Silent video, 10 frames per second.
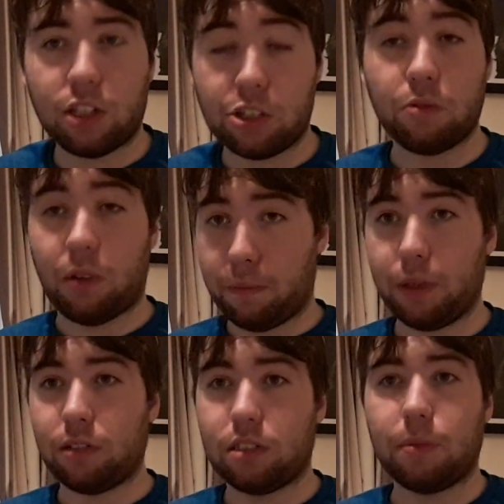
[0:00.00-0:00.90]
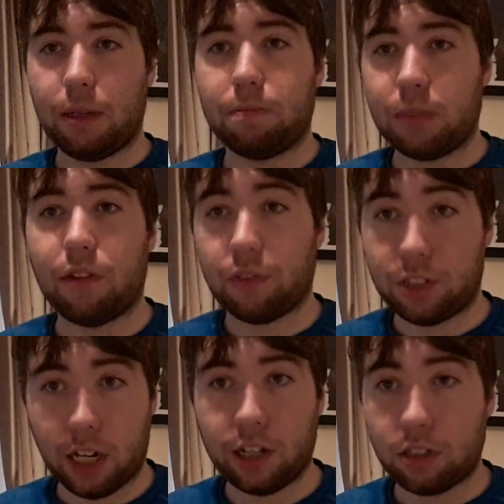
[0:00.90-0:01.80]
they do have bills to pay. They have
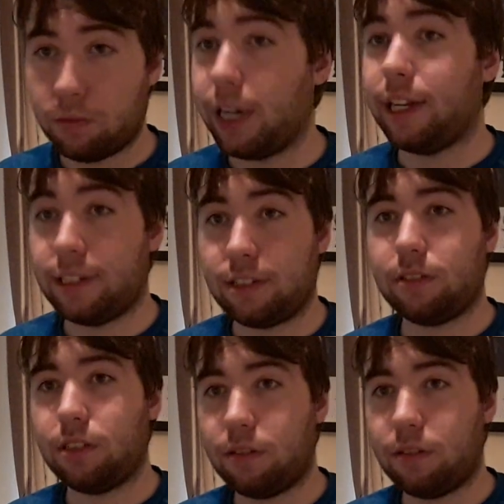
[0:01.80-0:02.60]
child's ways.